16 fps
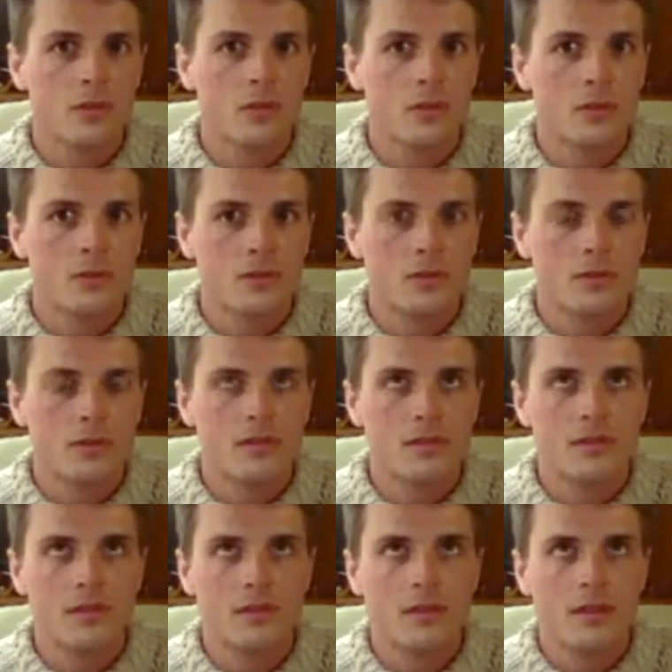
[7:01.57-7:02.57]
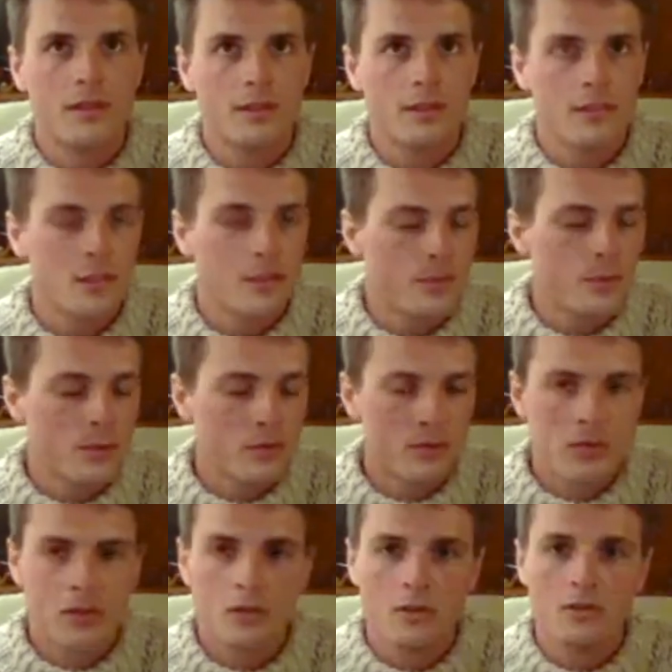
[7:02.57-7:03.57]
so nothing's going to be
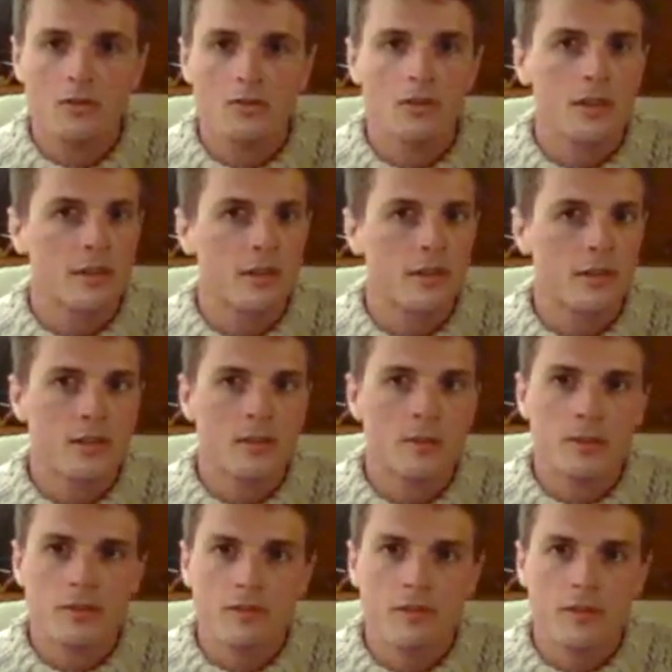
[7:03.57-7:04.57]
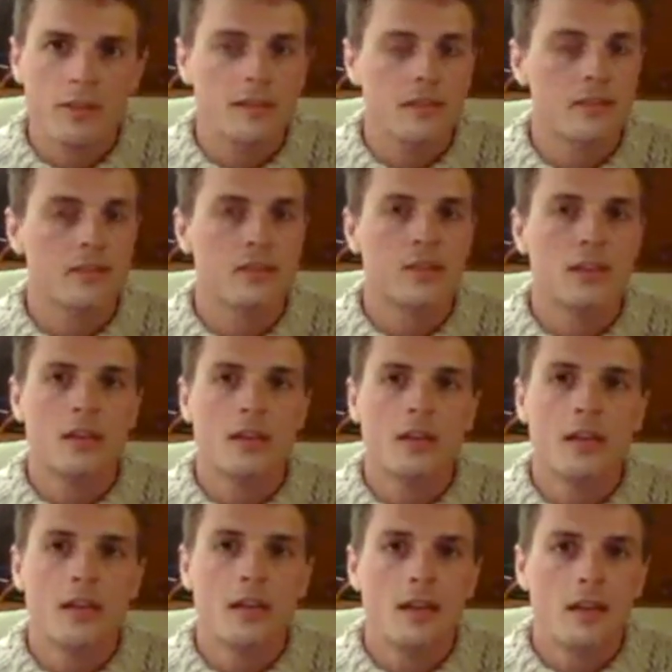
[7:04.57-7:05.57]
resolved, nothing's going to be fixed.
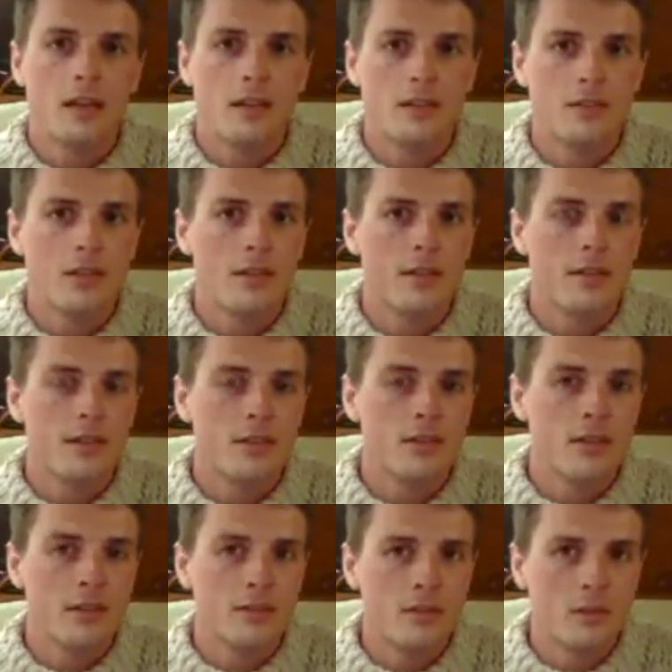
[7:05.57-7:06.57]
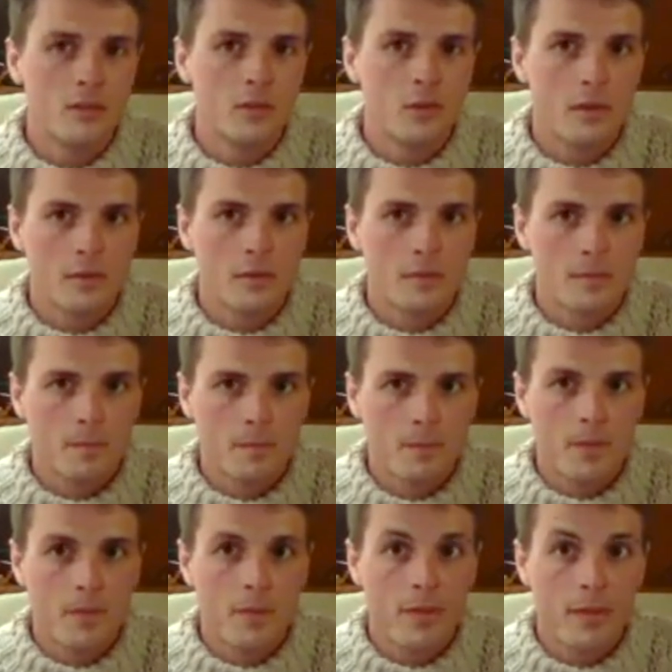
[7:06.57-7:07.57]
There's nothing you need to
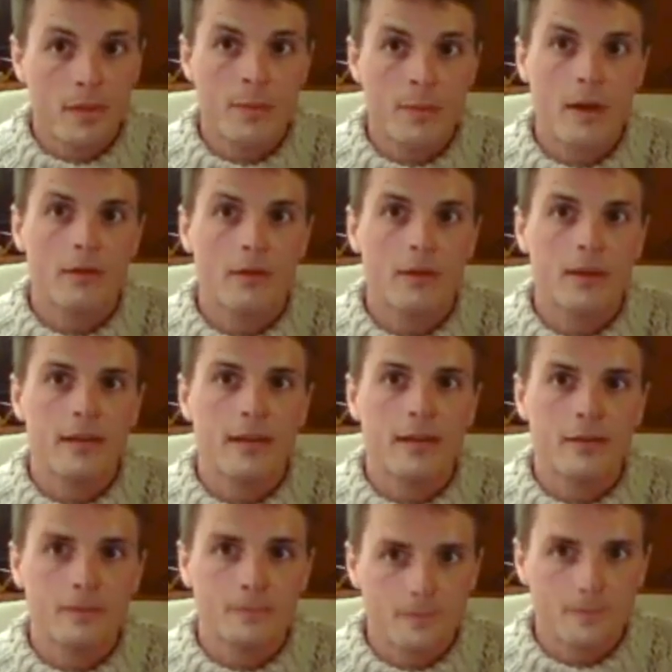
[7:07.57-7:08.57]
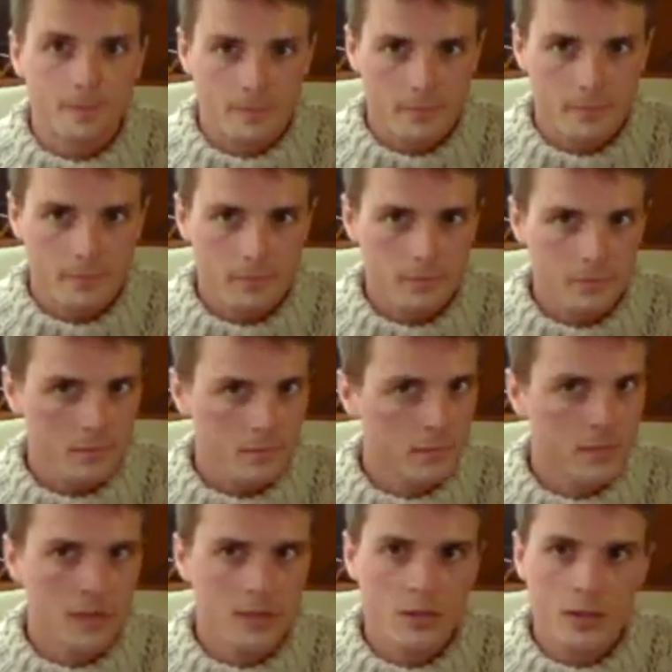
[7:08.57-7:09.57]
think about right now.
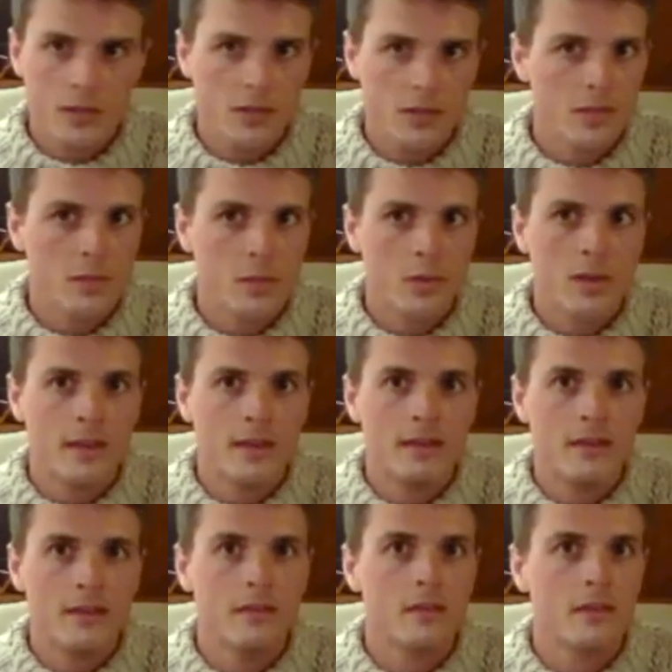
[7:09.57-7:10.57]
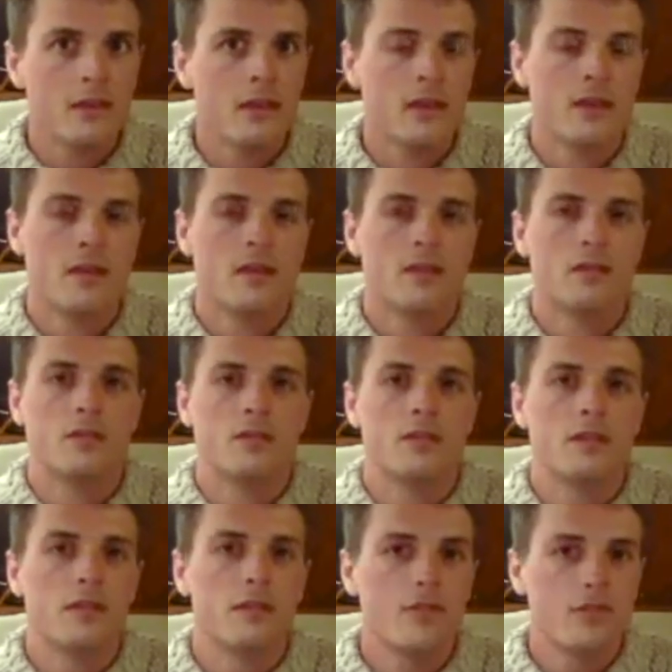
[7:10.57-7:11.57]
The situation is what it is. So
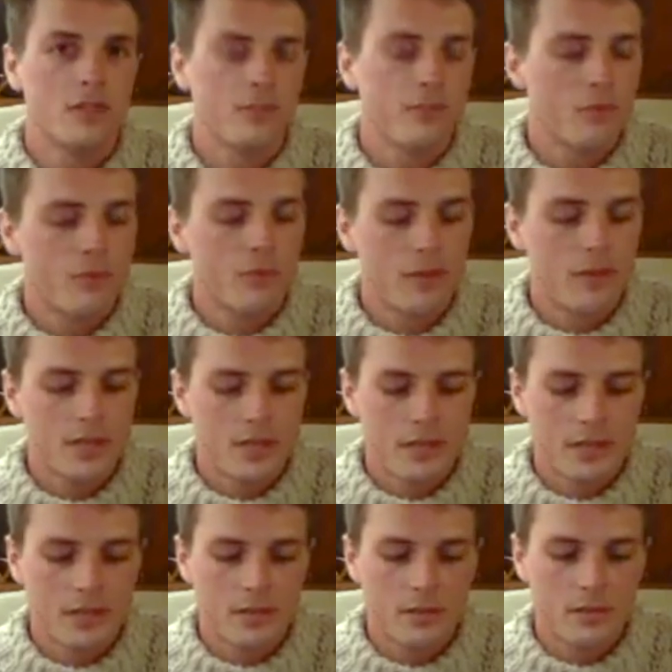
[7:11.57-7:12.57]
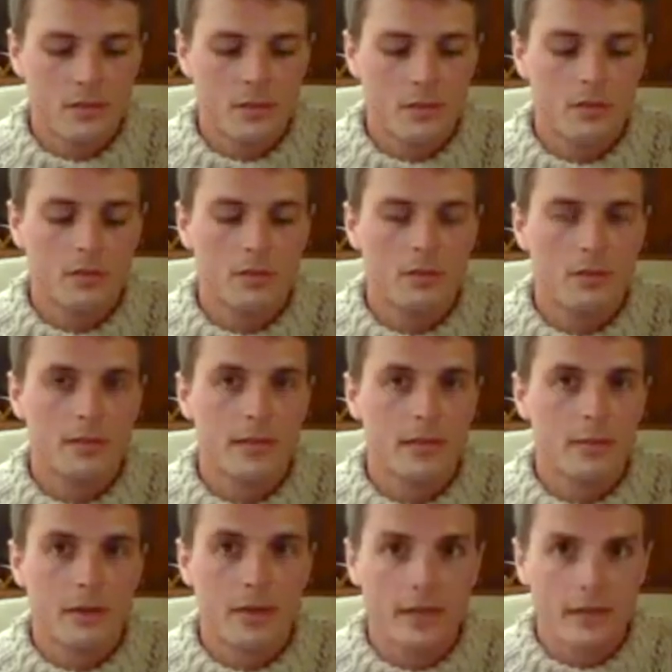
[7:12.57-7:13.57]
just give yourself permission to
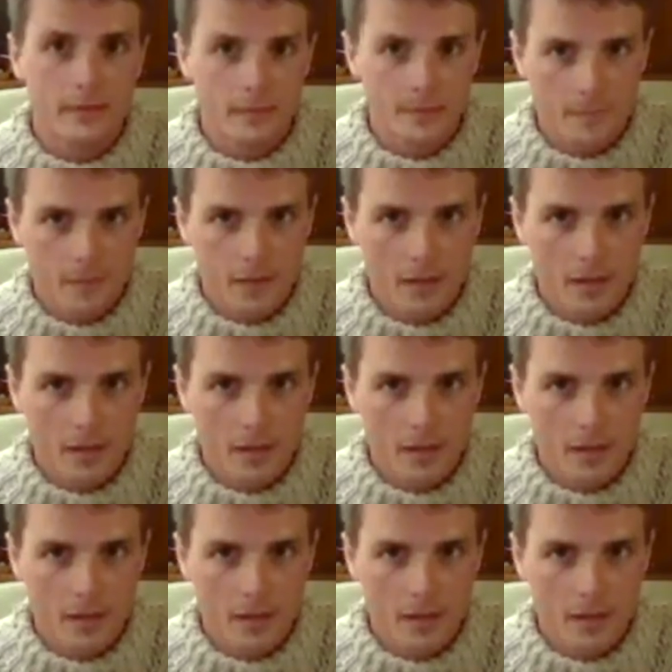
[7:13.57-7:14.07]
take a break